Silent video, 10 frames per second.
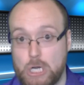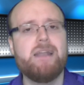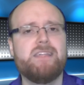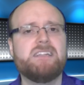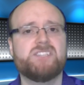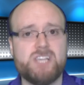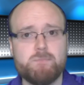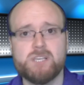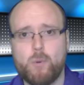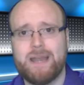and then
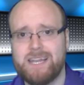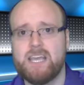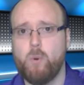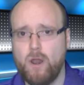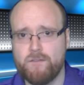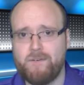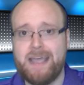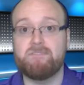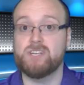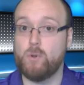subsequently qualify
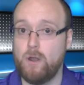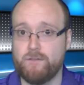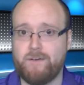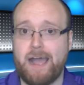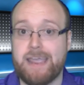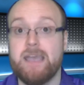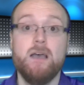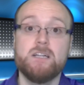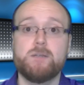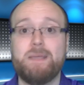after qualifying
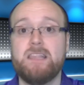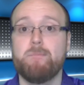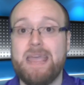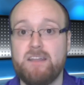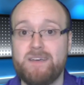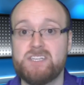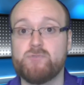to be in the main event at